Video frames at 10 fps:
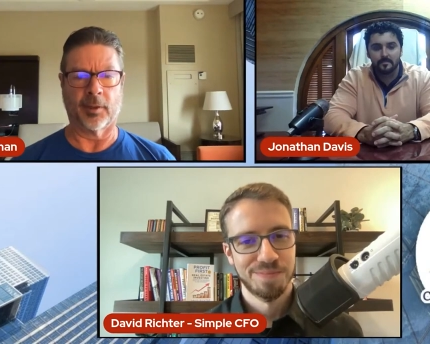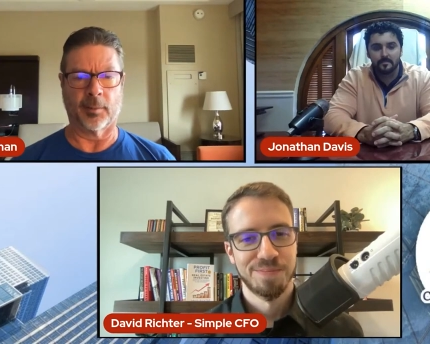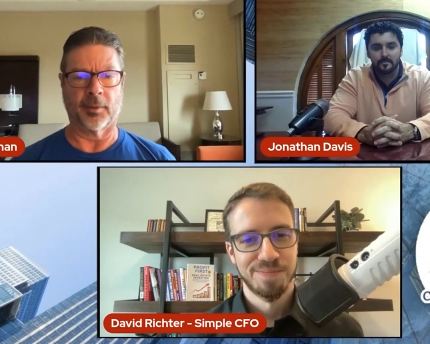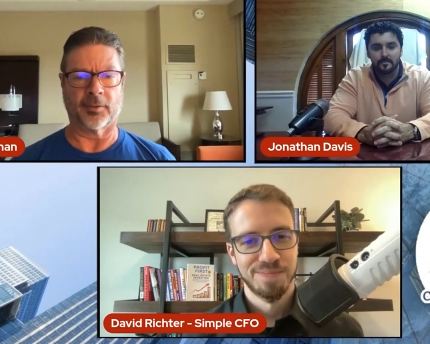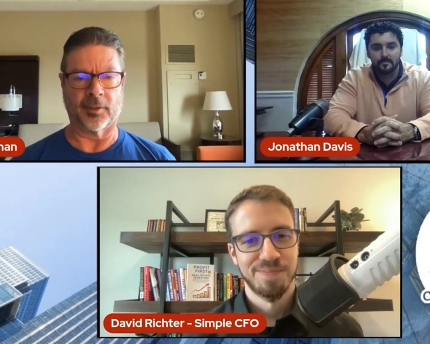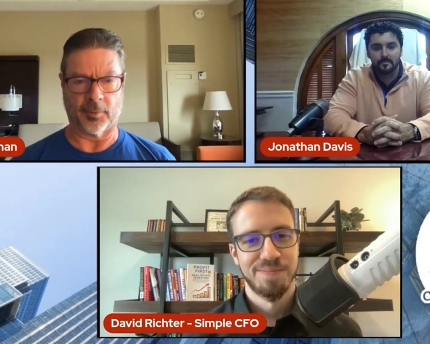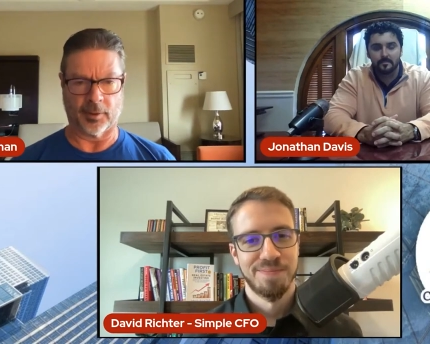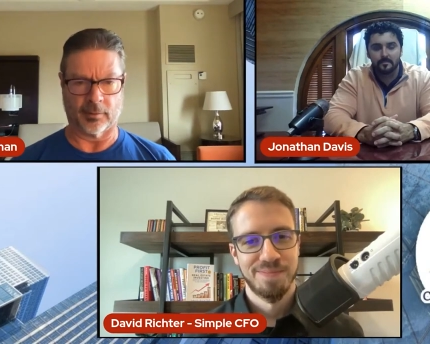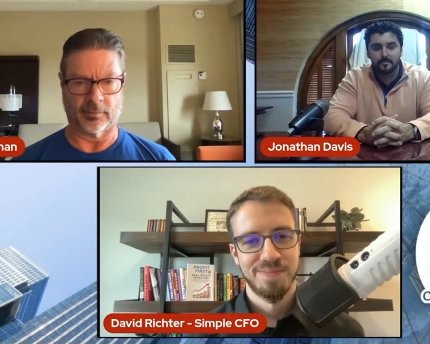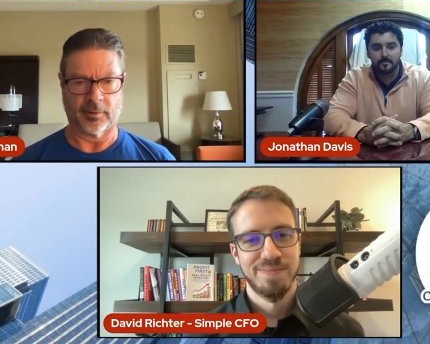Speaker 1: I'm going to miss
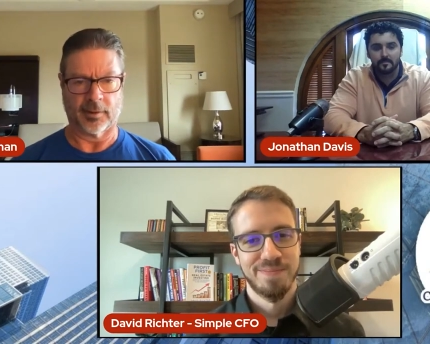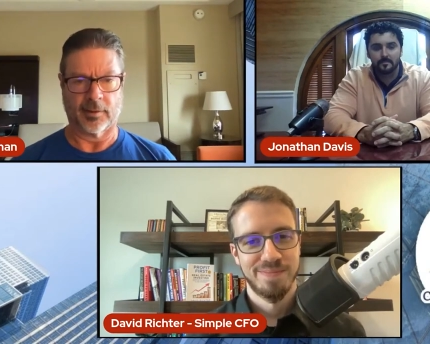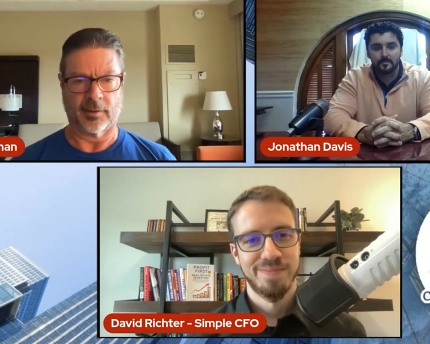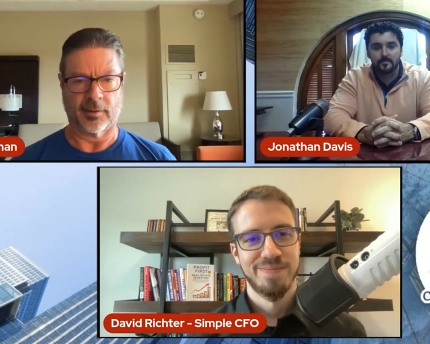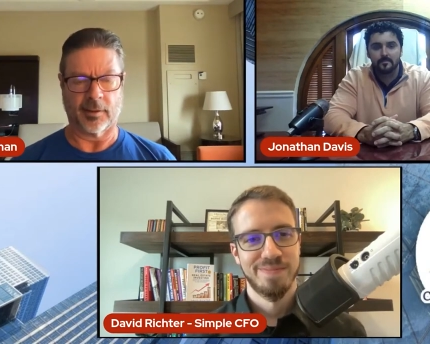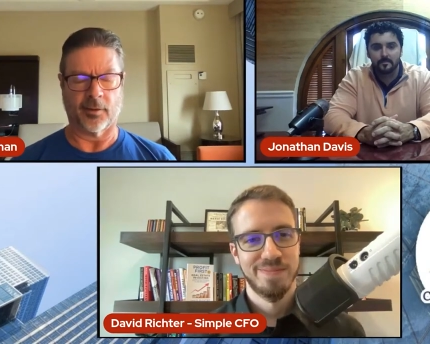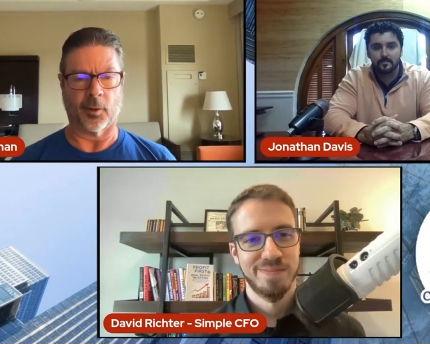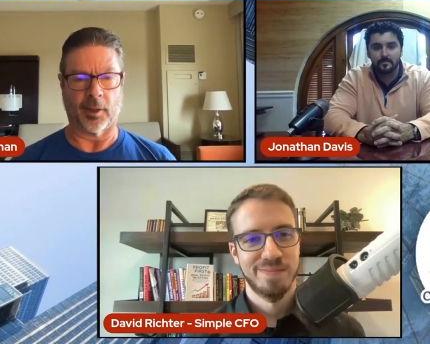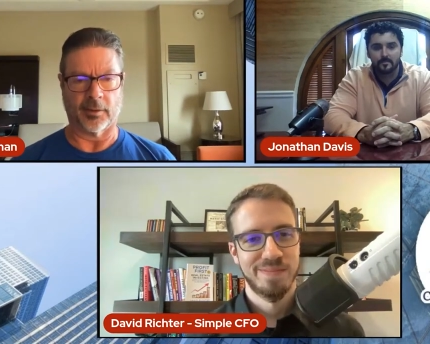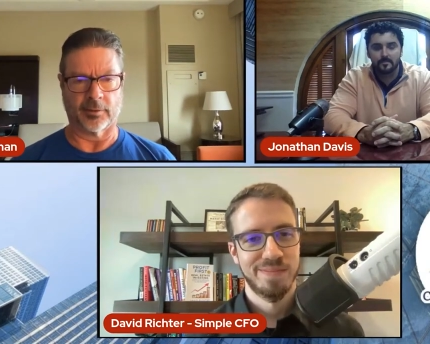something
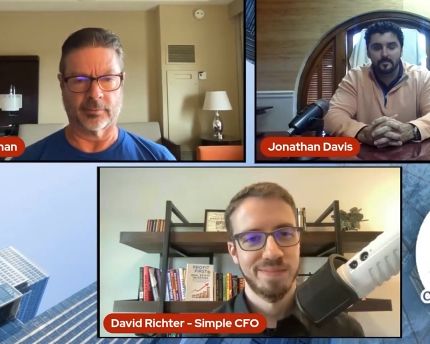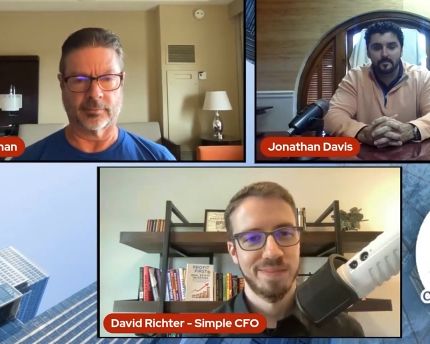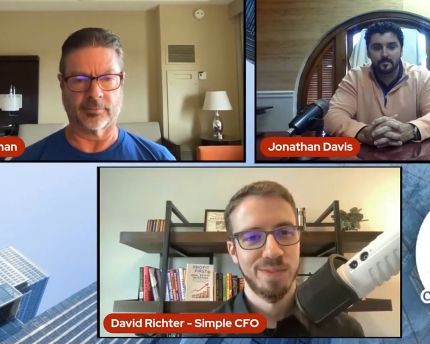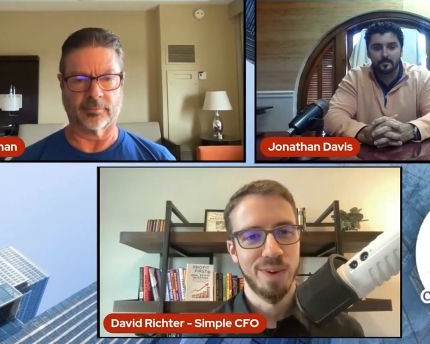otherwise.